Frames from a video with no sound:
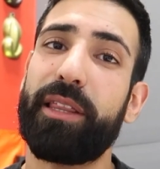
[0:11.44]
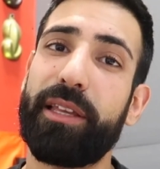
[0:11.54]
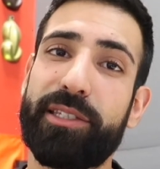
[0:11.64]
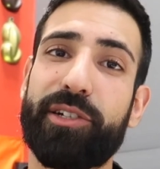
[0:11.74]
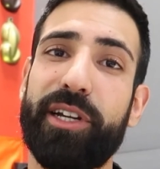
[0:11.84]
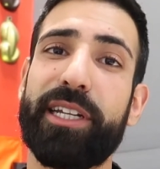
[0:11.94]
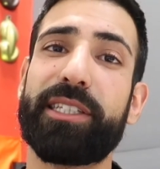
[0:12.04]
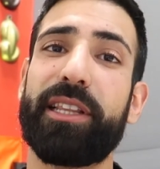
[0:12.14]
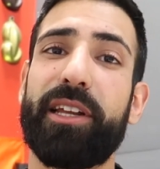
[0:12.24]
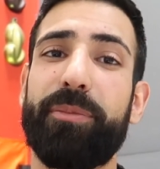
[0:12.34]
this screen
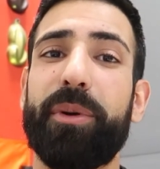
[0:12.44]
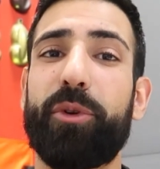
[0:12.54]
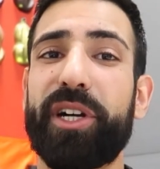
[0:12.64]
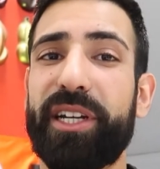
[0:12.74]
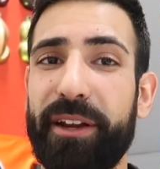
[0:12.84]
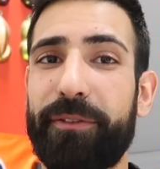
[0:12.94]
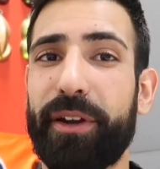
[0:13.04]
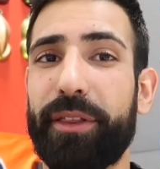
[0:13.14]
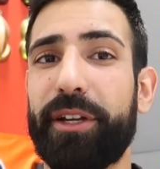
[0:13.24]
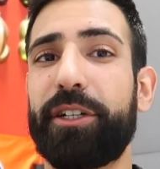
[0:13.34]
is a little bit more different than